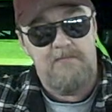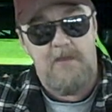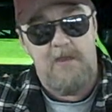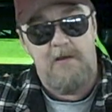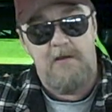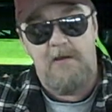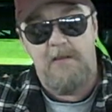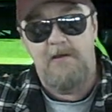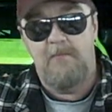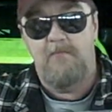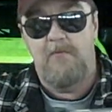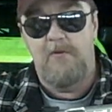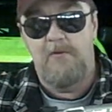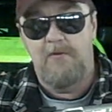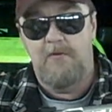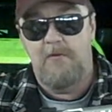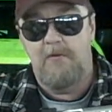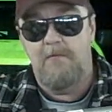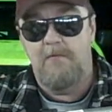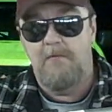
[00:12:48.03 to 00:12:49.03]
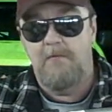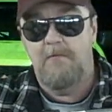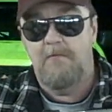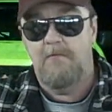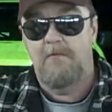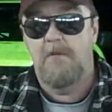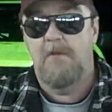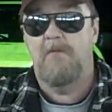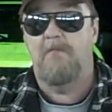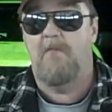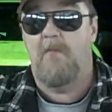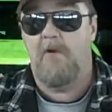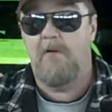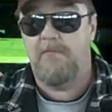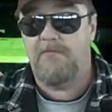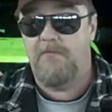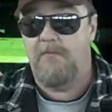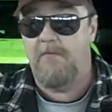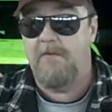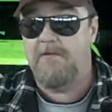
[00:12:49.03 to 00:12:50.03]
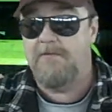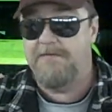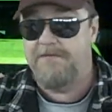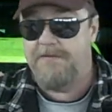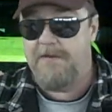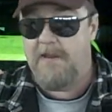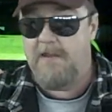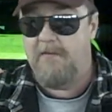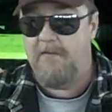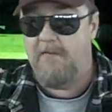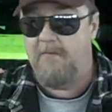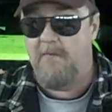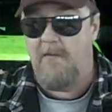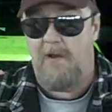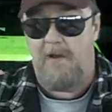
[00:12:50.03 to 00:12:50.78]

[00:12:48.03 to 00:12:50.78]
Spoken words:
I've got a Ruger Mark III standard